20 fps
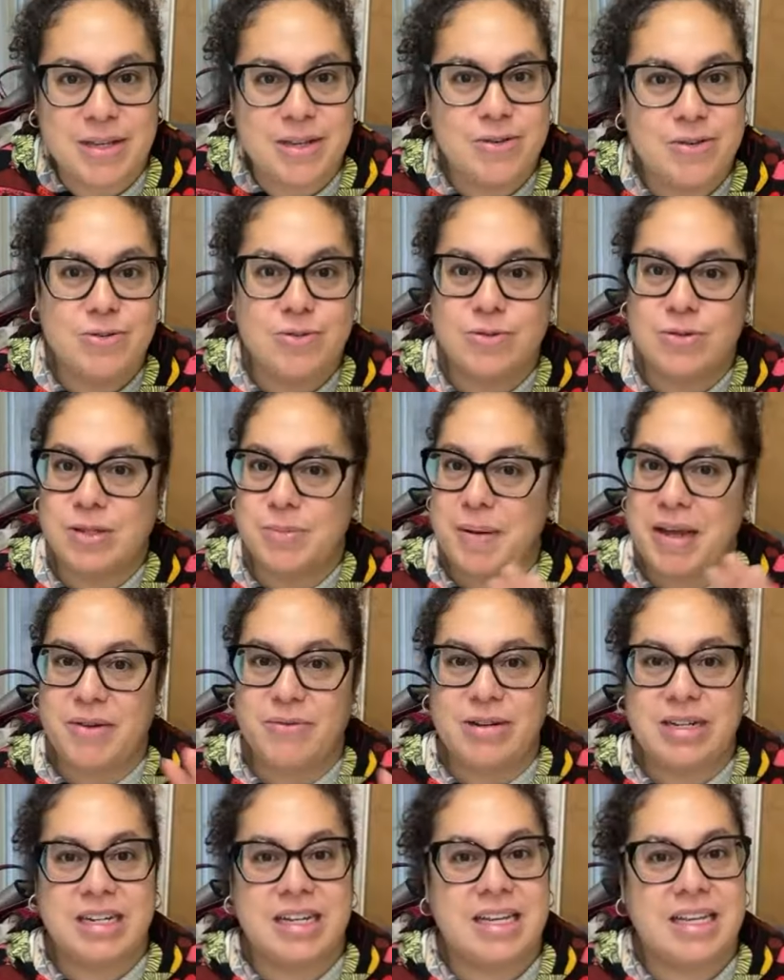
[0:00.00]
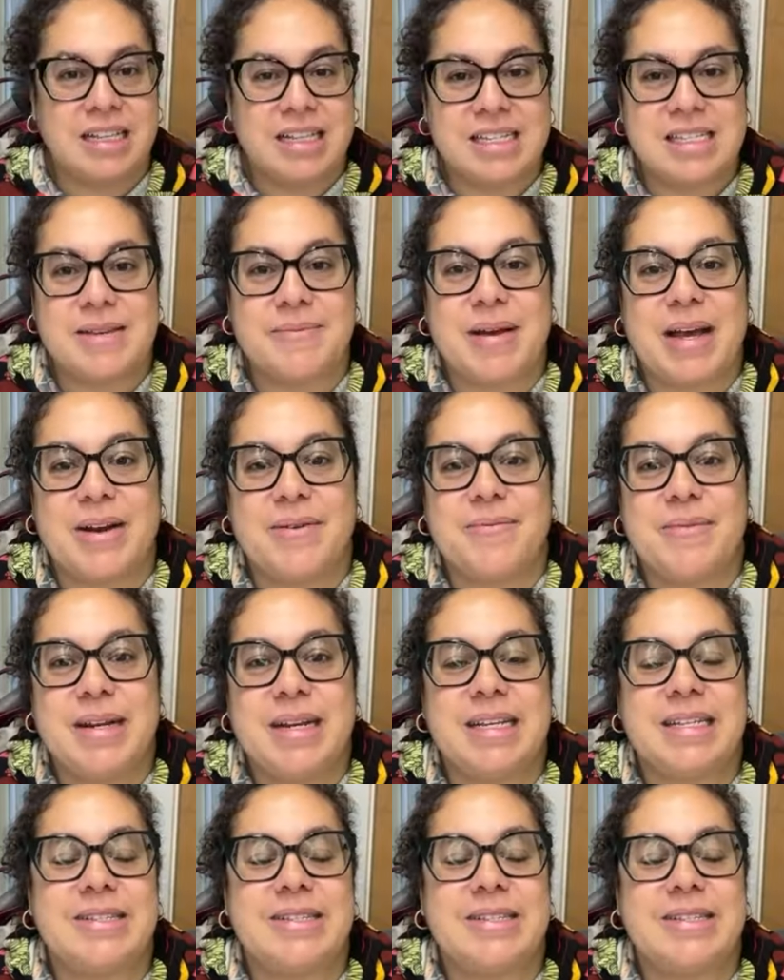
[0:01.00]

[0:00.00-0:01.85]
you spend ridiculous amount of money.